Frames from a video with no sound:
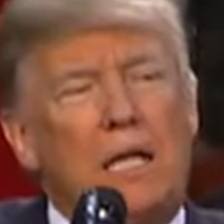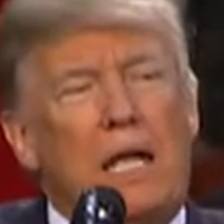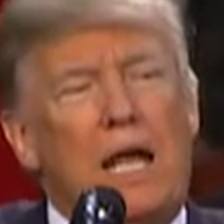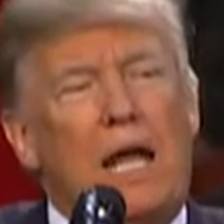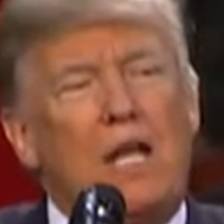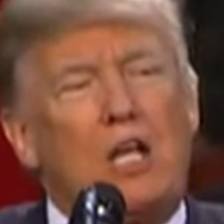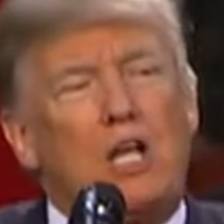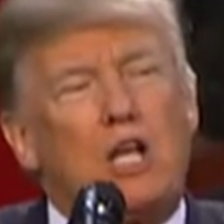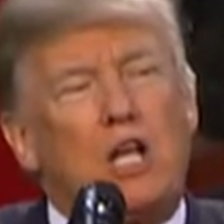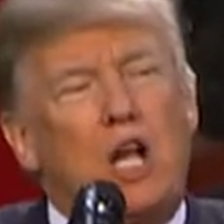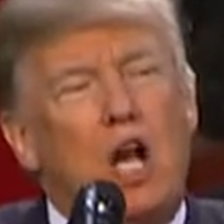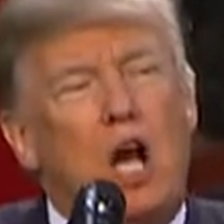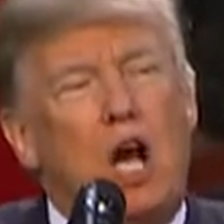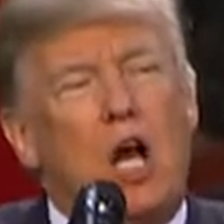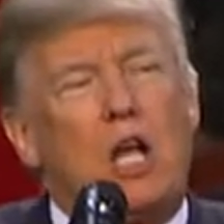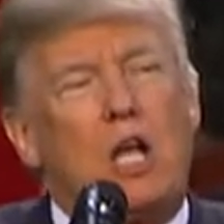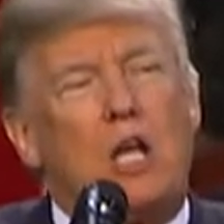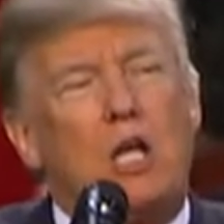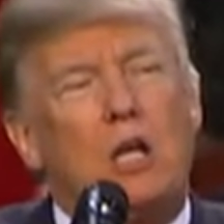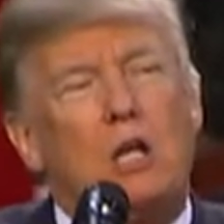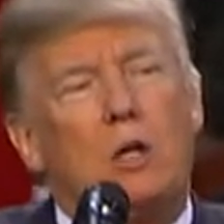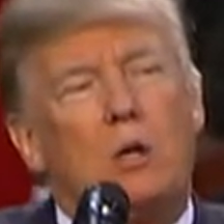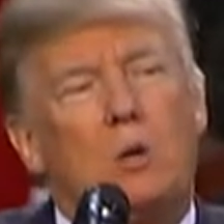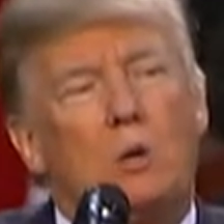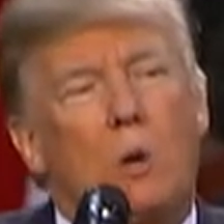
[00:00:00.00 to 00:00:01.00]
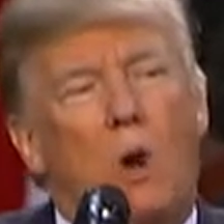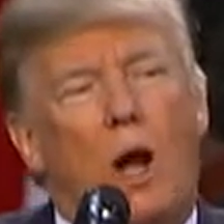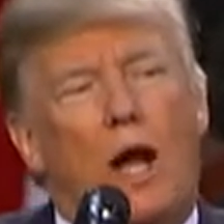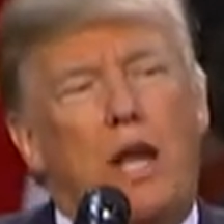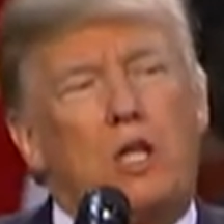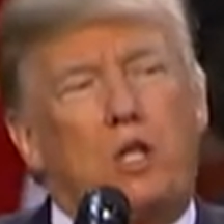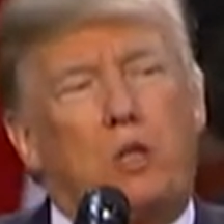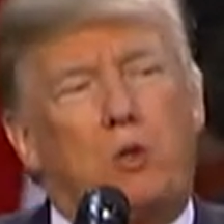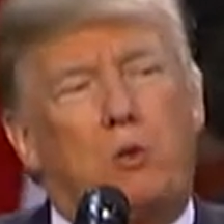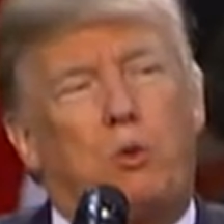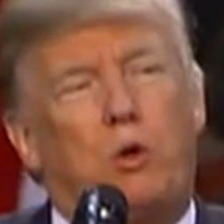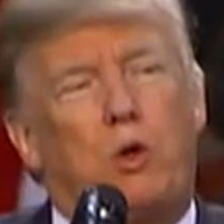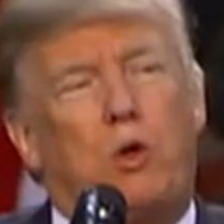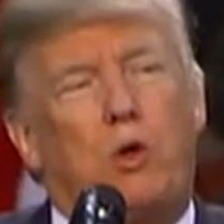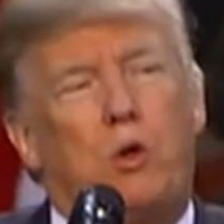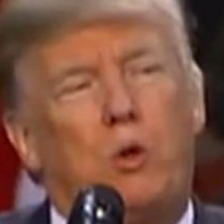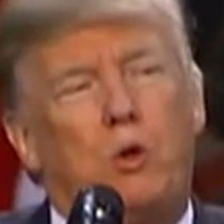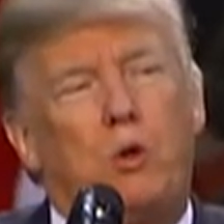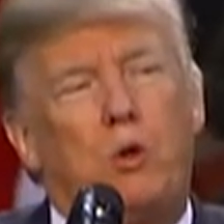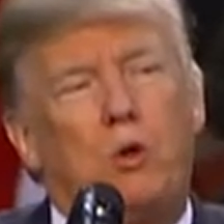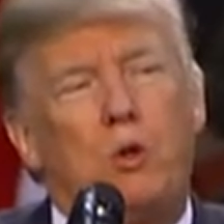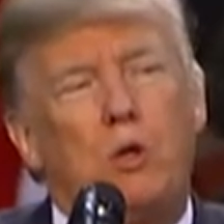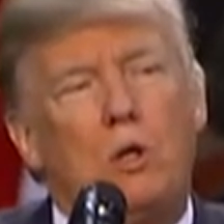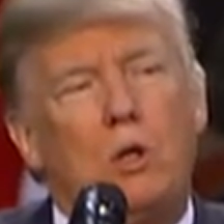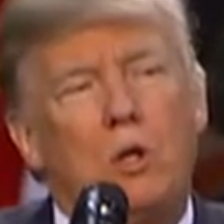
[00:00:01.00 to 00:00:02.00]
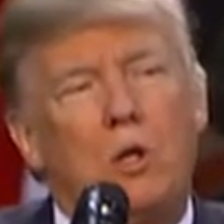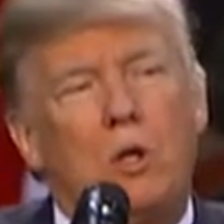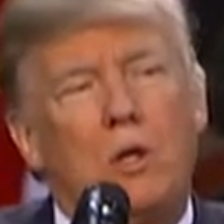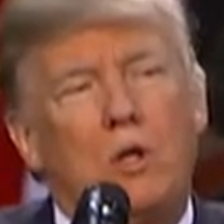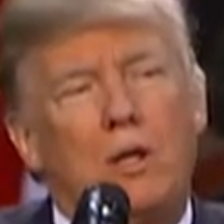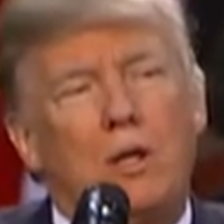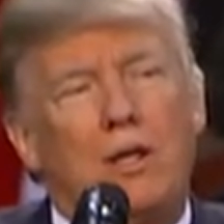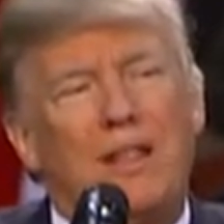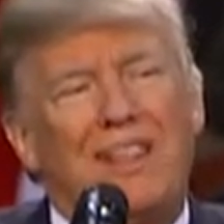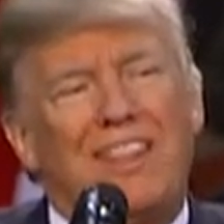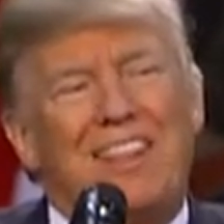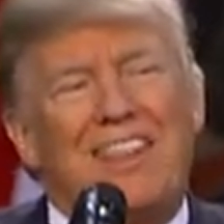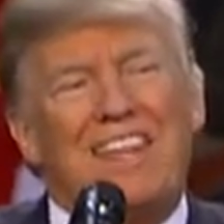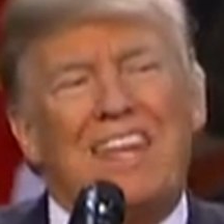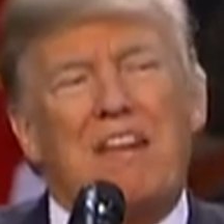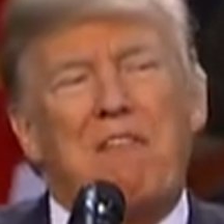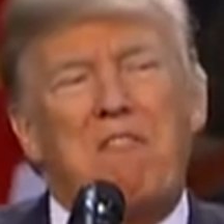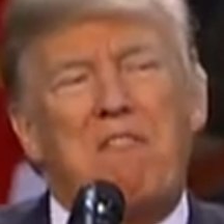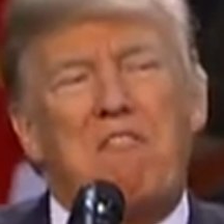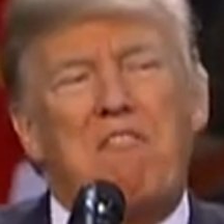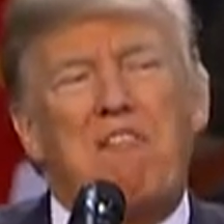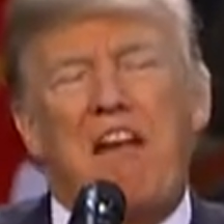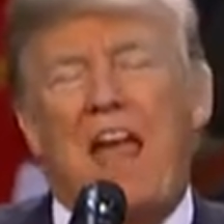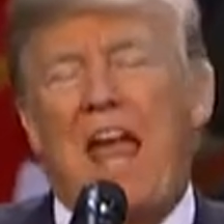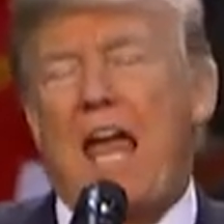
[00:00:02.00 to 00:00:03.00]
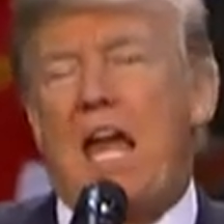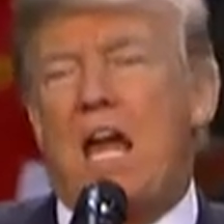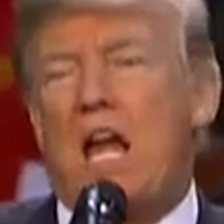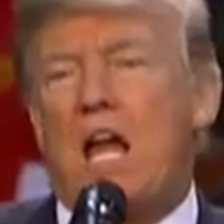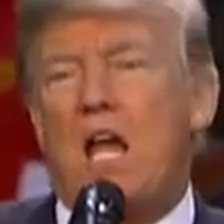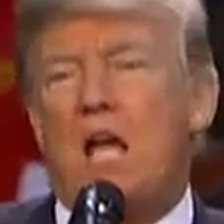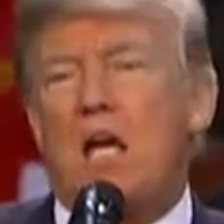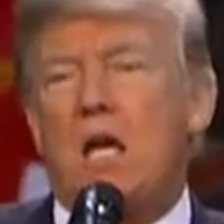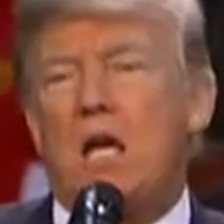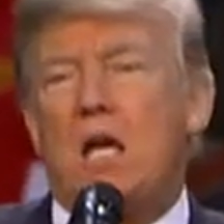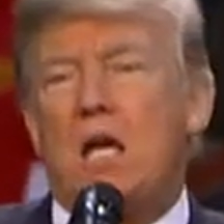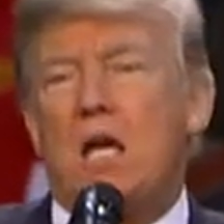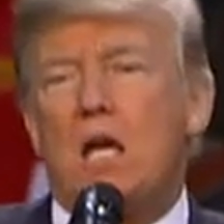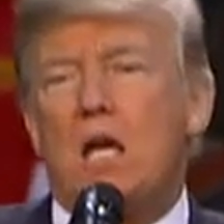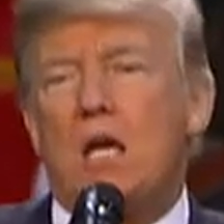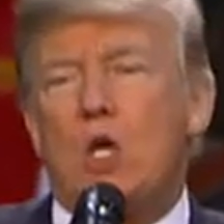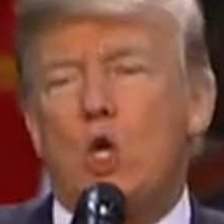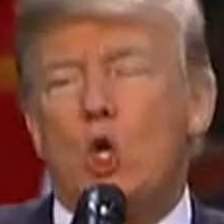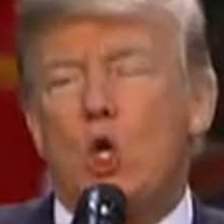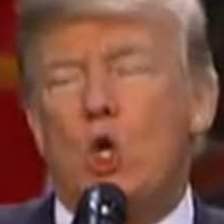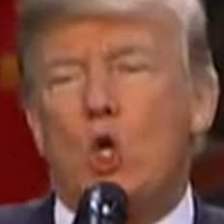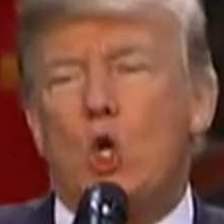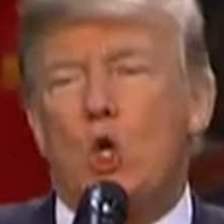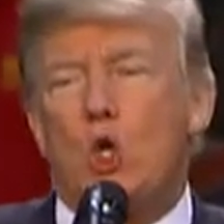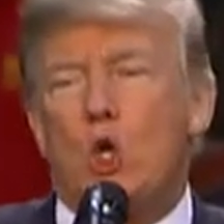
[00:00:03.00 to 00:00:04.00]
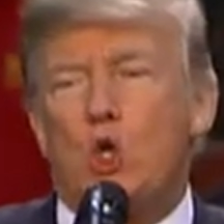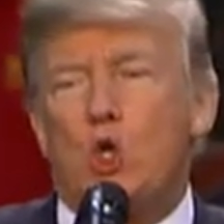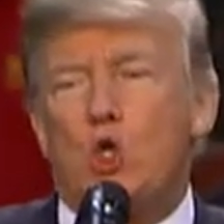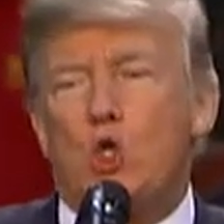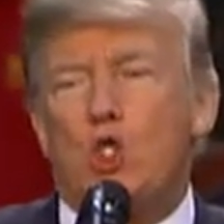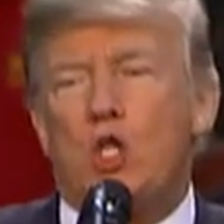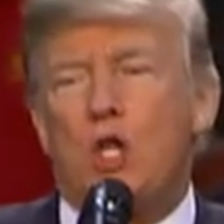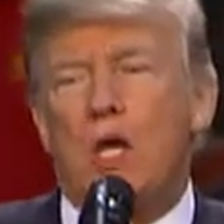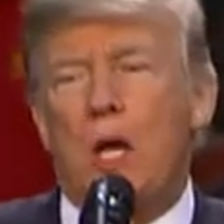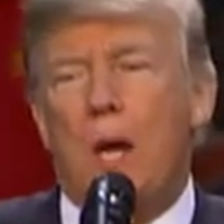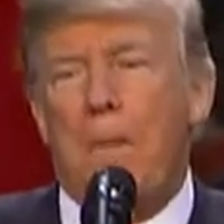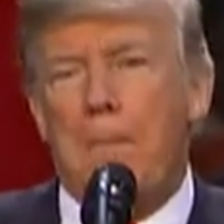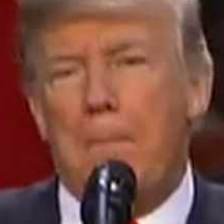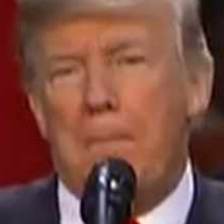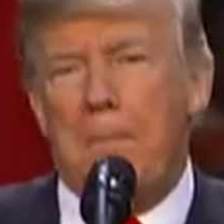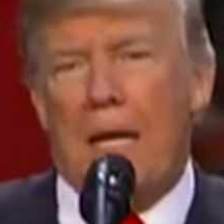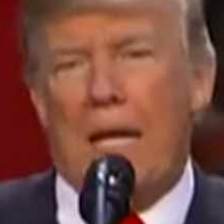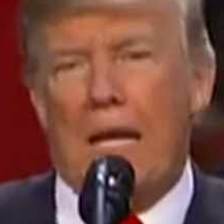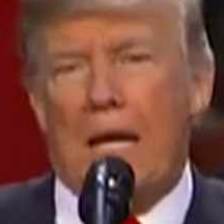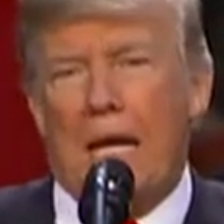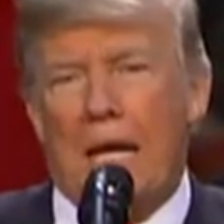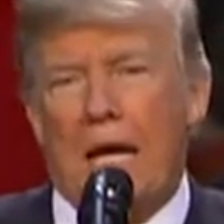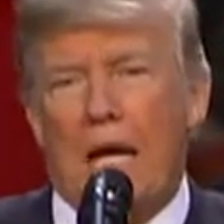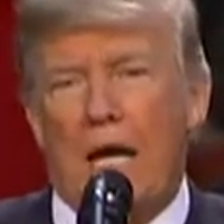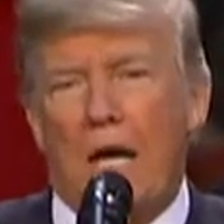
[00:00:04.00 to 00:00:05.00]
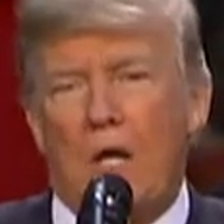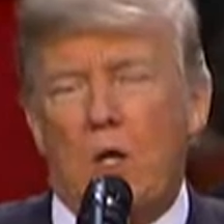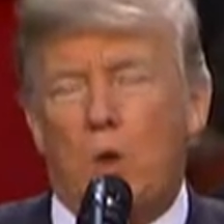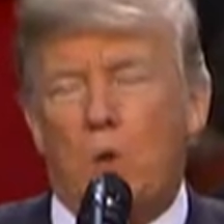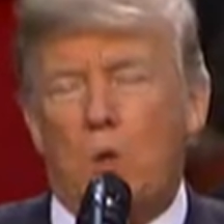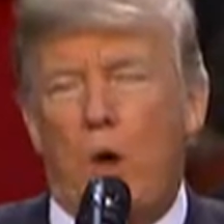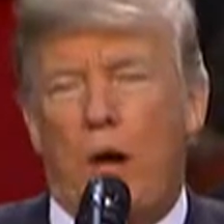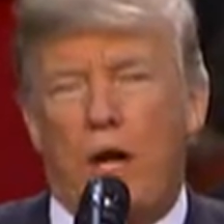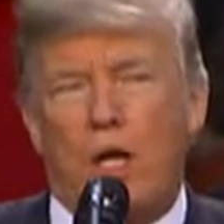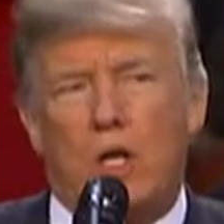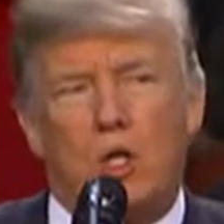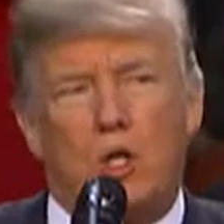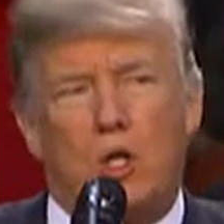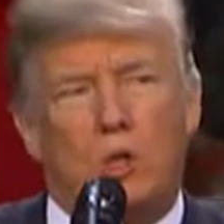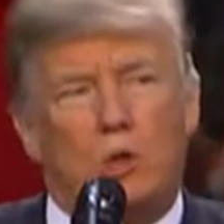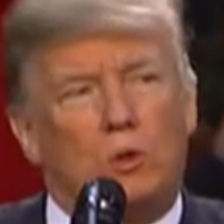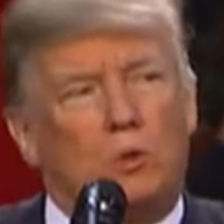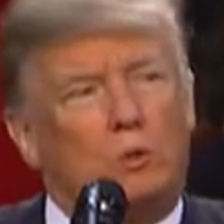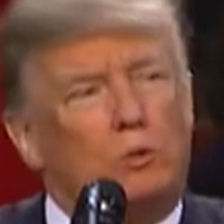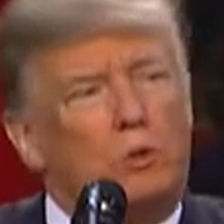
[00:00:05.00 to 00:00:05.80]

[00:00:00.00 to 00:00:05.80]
and cut right through the fake news media, right through.